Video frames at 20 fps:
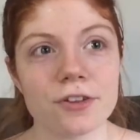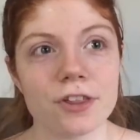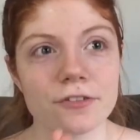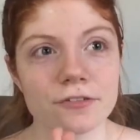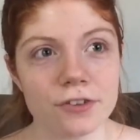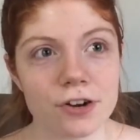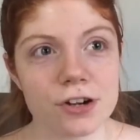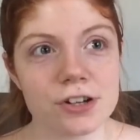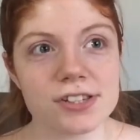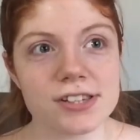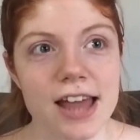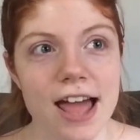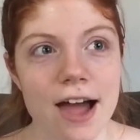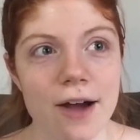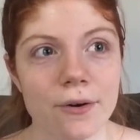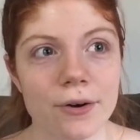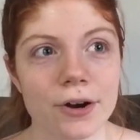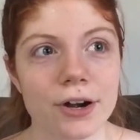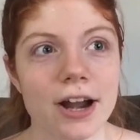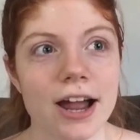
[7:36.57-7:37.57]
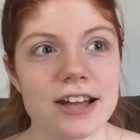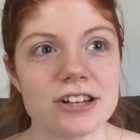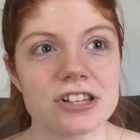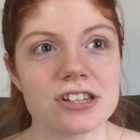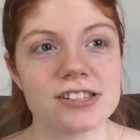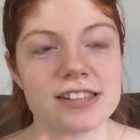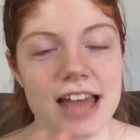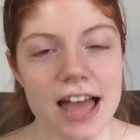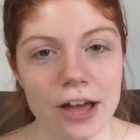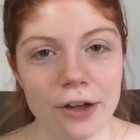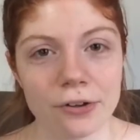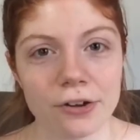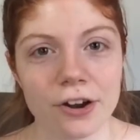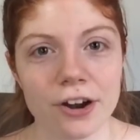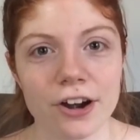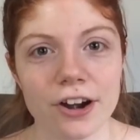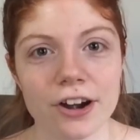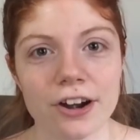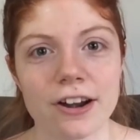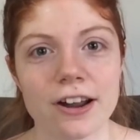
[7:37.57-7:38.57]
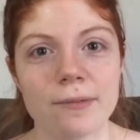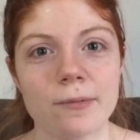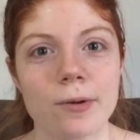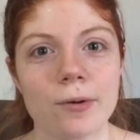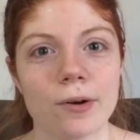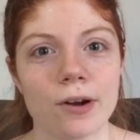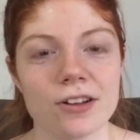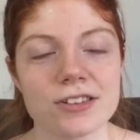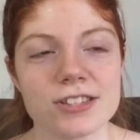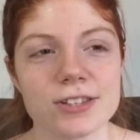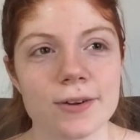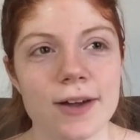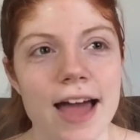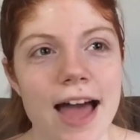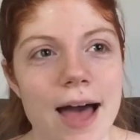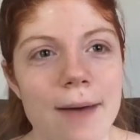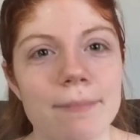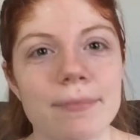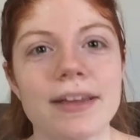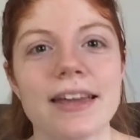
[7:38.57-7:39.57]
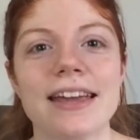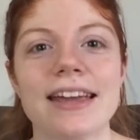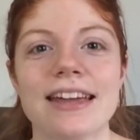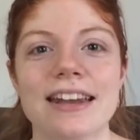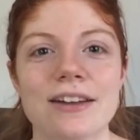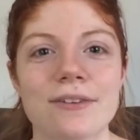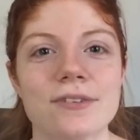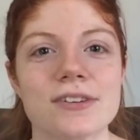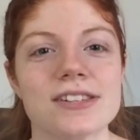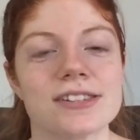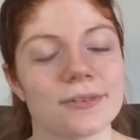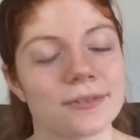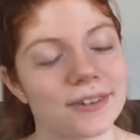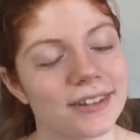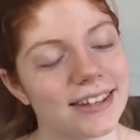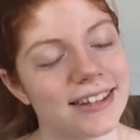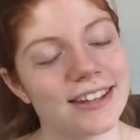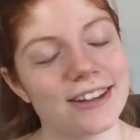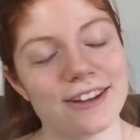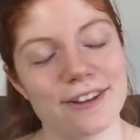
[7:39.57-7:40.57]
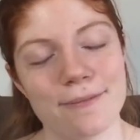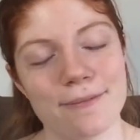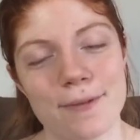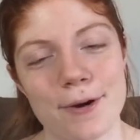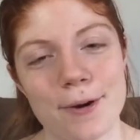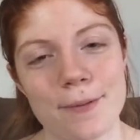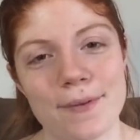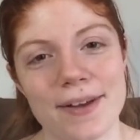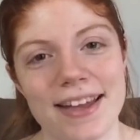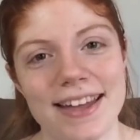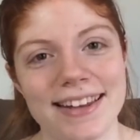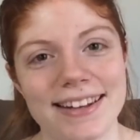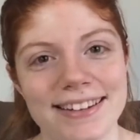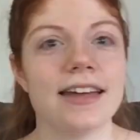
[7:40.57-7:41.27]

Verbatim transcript: For the first hour I just held her and we were all so happy and it was a really good moment.